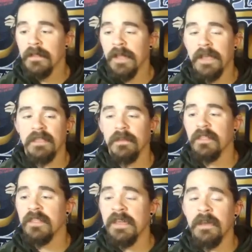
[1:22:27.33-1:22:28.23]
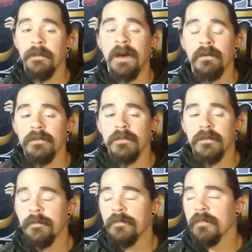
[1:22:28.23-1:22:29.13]
Like the, the thing about
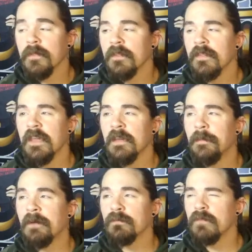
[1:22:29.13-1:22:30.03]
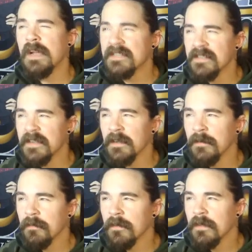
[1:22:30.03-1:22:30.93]
the thing about wrestling,
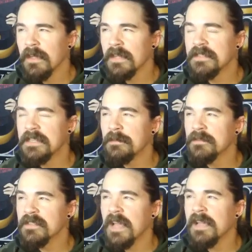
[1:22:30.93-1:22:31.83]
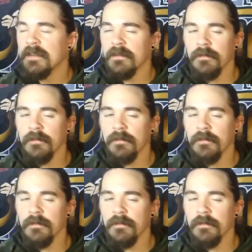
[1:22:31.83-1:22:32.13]
it seems like